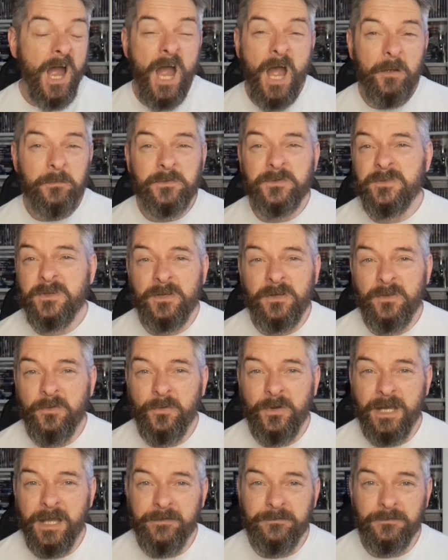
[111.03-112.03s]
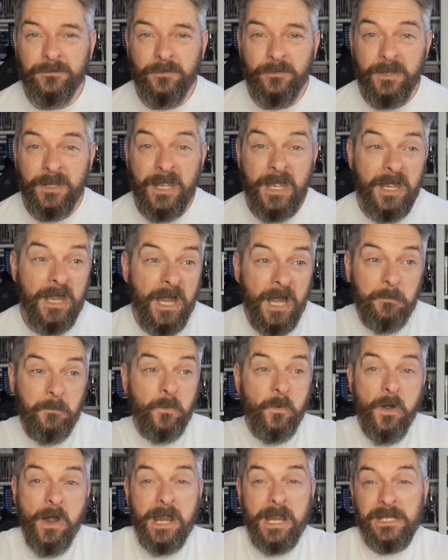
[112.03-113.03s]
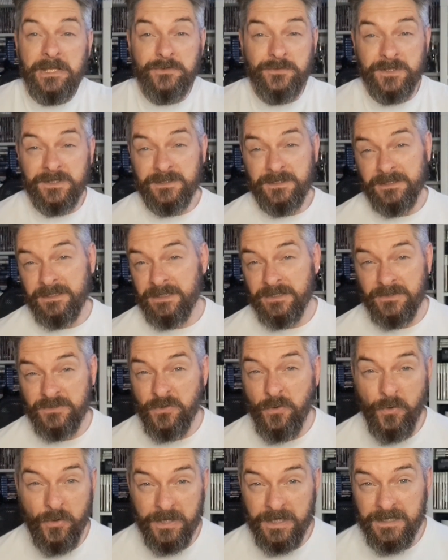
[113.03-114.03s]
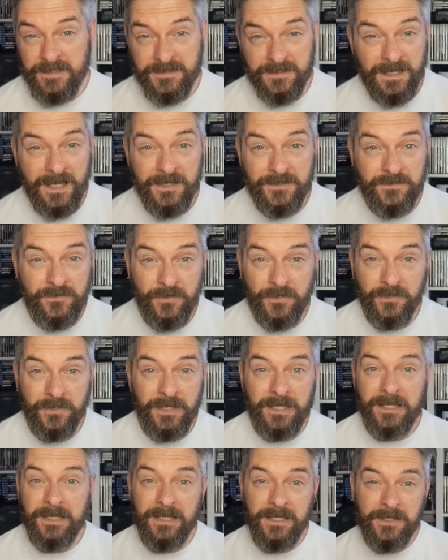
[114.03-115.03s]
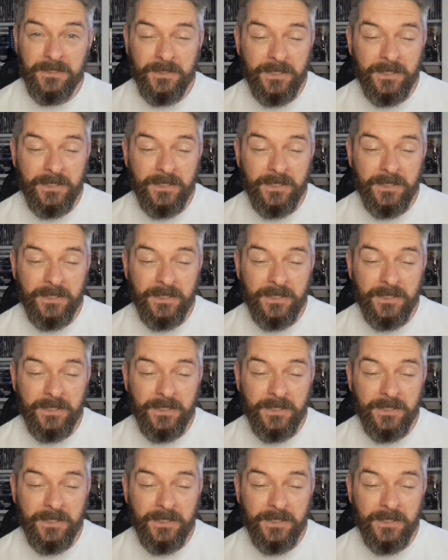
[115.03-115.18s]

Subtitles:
I'm just going to go and have a look there. I'm quite interested in toys and that sort of thing.